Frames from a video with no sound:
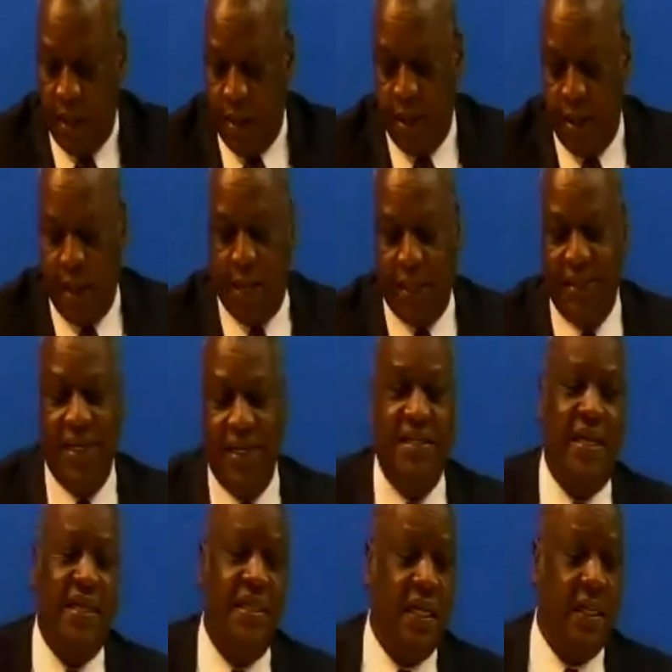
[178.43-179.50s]
at this
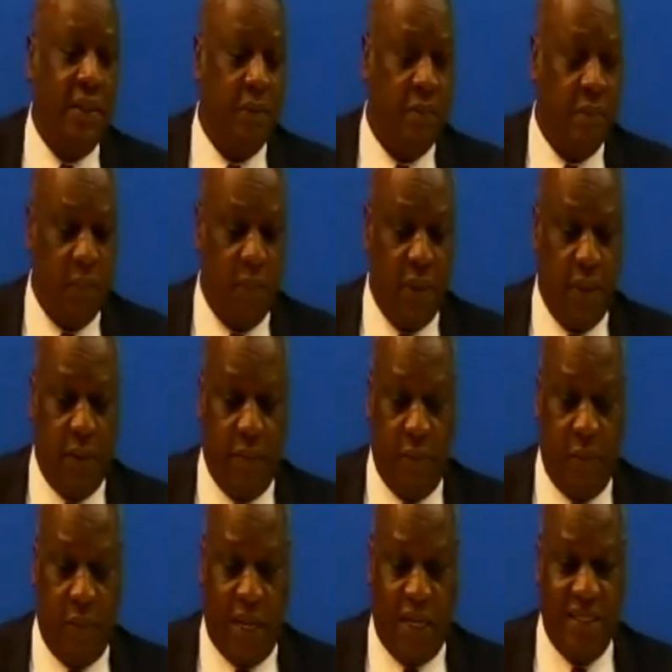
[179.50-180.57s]
session,
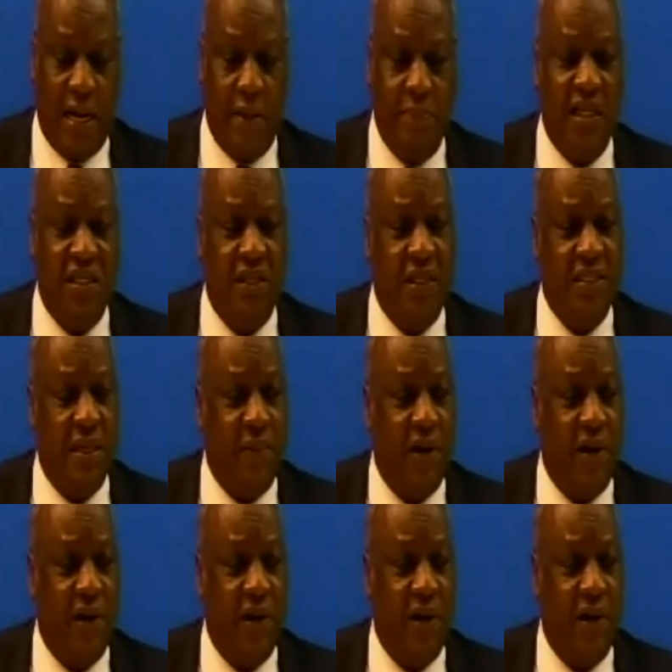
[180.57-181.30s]
as I mentioned, it's about